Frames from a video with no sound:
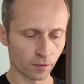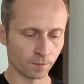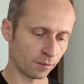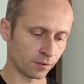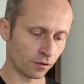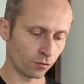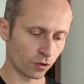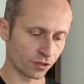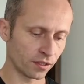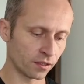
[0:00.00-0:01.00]
something for
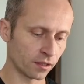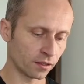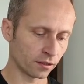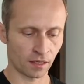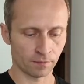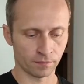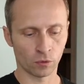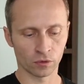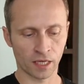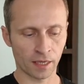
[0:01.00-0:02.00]
sitting, some
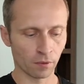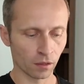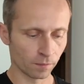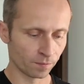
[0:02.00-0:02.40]
small table.